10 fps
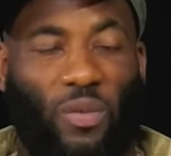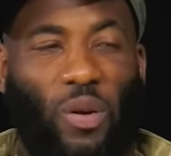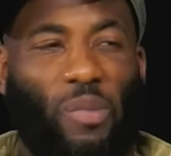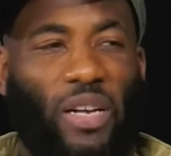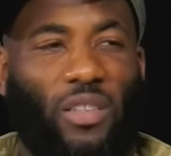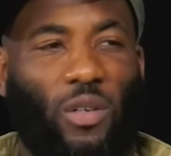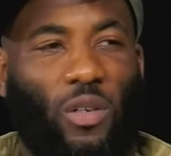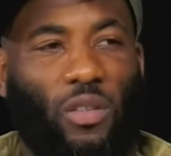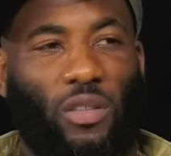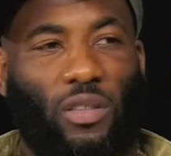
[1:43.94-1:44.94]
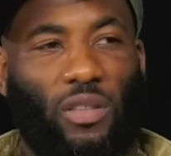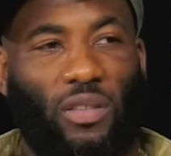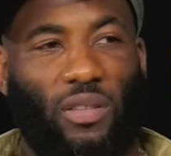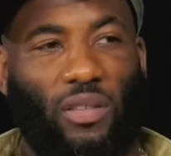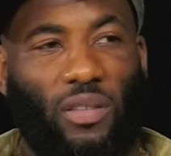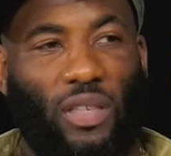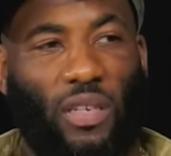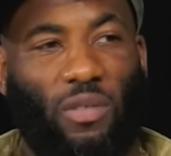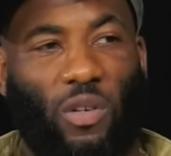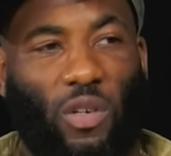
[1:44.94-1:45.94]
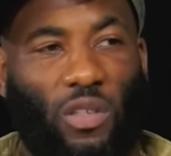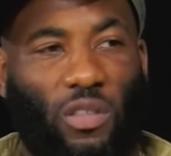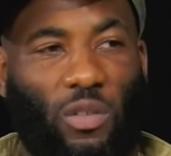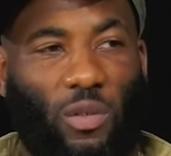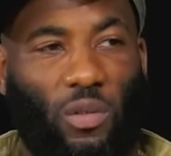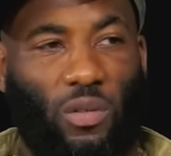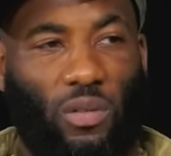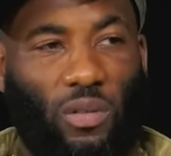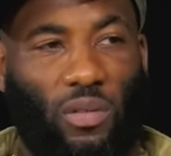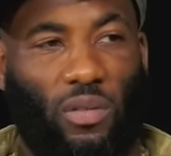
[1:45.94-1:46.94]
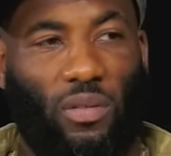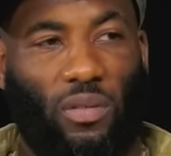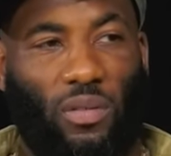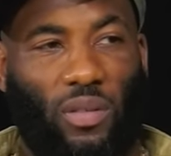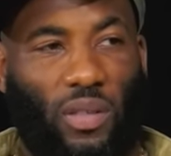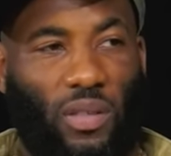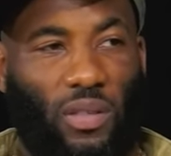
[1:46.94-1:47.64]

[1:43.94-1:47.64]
takes What about daughters? Same, even daughters, too? Yeah. Yeah. The